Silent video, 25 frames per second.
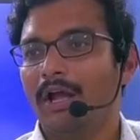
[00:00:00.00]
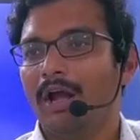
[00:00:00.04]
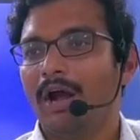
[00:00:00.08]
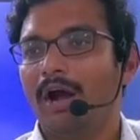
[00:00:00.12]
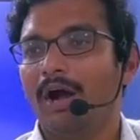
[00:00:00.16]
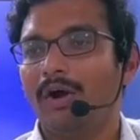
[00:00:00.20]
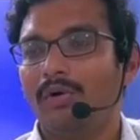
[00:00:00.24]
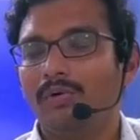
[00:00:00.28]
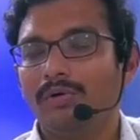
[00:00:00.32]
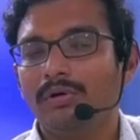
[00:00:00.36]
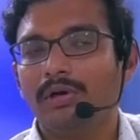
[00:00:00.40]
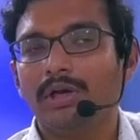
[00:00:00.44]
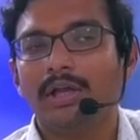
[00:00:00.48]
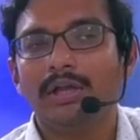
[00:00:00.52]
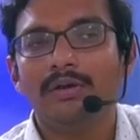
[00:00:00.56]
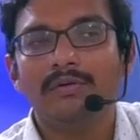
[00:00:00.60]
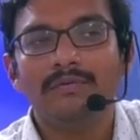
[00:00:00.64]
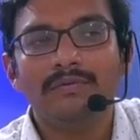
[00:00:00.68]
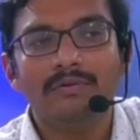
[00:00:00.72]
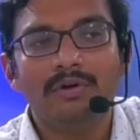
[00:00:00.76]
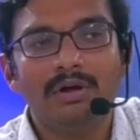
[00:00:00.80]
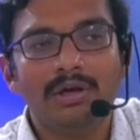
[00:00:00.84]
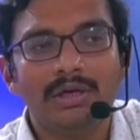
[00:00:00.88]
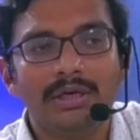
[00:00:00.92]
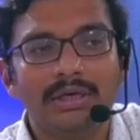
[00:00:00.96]
How
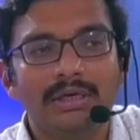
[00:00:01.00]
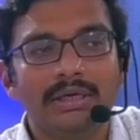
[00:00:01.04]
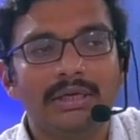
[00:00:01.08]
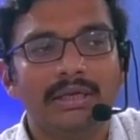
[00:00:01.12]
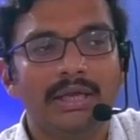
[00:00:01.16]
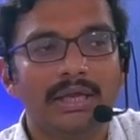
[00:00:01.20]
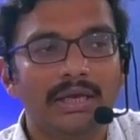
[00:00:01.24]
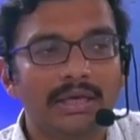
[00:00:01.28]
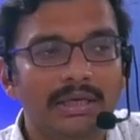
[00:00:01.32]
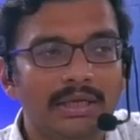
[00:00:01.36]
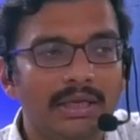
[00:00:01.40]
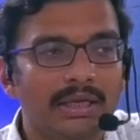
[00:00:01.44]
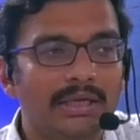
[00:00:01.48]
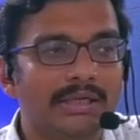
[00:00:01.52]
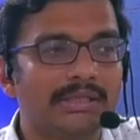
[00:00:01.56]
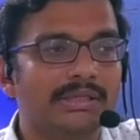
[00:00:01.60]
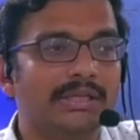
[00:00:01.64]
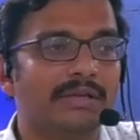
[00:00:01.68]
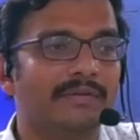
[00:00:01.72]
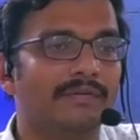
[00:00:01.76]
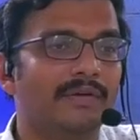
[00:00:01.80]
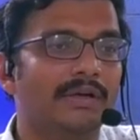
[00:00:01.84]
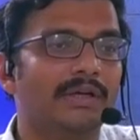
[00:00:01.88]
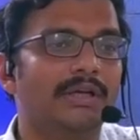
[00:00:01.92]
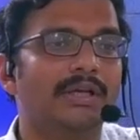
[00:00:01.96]
rainfall in Kenya is
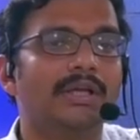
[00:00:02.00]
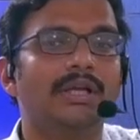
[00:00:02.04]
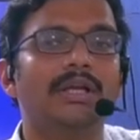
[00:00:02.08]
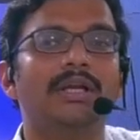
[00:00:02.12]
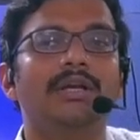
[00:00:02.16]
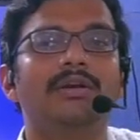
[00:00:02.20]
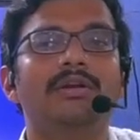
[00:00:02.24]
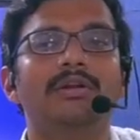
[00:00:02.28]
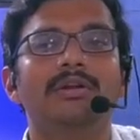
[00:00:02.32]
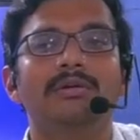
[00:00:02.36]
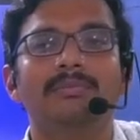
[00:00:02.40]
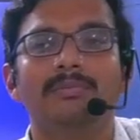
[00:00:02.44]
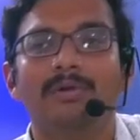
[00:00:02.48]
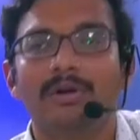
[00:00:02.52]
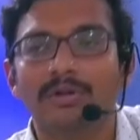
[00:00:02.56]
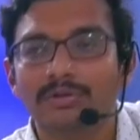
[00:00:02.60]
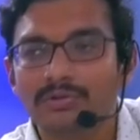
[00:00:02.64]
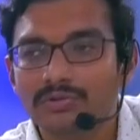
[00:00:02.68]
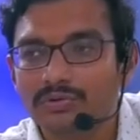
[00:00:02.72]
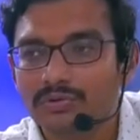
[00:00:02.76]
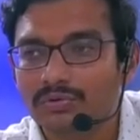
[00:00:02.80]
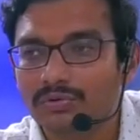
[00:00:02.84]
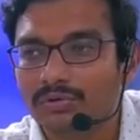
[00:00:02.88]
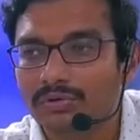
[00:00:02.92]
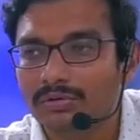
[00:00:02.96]
affecting Indian
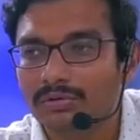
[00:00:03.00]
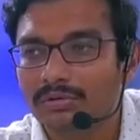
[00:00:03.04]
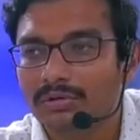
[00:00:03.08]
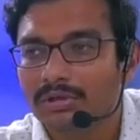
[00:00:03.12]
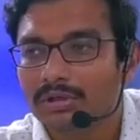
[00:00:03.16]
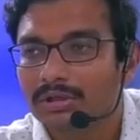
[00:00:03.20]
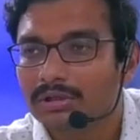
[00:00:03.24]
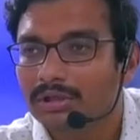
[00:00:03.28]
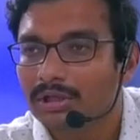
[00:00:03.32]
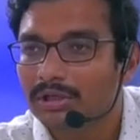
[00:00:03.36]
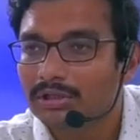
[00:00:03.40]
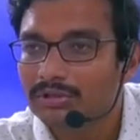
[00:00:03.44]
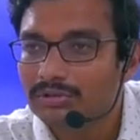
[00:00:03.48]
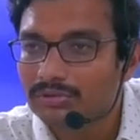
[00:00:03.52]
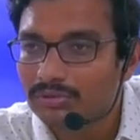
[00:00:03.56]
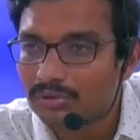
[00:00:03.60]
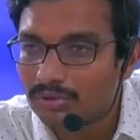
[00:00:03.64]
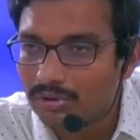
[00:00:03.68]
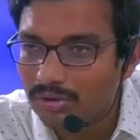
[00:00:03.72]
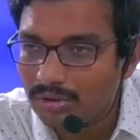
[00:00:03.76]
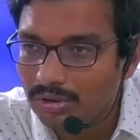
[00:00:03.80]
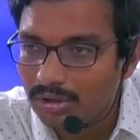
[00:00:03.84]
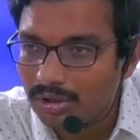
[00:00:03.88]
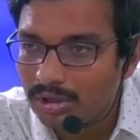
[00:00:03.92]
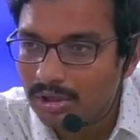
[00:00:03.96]
monsoon? There is
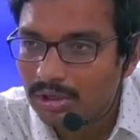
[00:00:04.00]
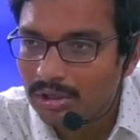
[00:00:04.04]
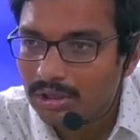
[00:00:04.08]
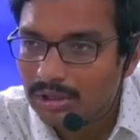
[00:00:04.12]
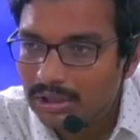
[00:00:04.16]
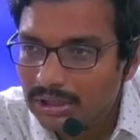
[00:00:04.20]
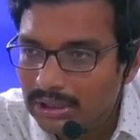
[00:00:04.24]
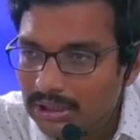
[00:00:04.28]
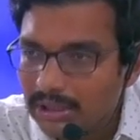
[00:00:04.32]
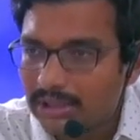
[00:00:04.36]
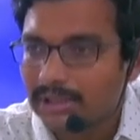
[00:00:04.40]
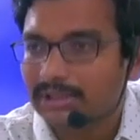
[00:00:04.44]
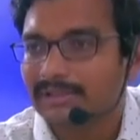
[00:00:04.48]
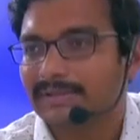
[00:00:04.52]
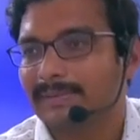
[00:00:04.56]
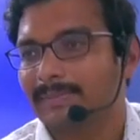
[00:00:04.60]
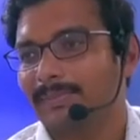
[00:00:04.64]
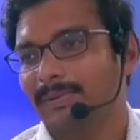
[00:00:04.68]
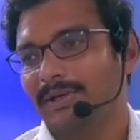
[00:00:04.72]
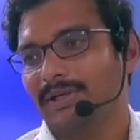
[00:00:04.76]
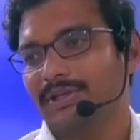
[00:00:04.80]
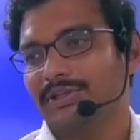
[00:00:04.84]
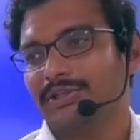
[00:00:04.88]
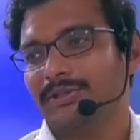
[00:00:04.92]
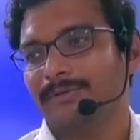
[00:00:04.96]
no clear
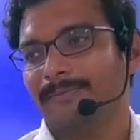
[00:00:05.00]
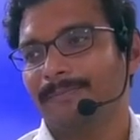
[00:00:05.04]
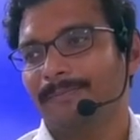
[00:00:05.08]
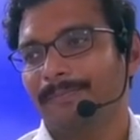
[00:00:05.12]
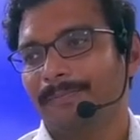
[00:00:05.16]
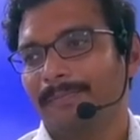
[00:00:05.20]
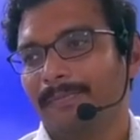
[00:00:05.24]
explanation.